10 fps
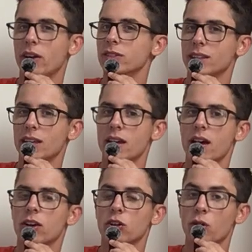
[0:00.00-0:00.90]
I don't think he
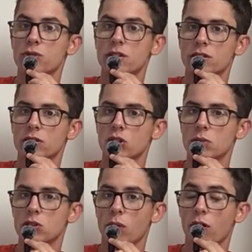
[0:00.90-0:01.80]
closes as the
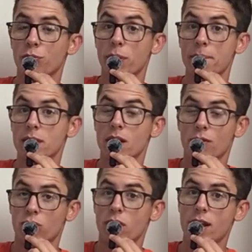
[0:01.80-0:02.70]
QB12, but
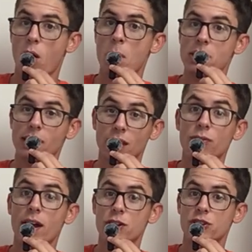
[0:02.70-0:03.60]
for right now, I'm taking
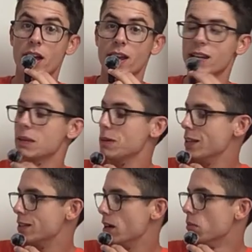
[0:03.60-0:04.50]
advantage of that
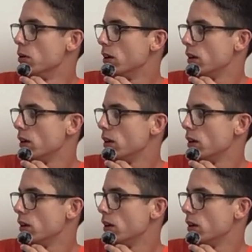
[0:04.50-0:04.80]
ADP dip.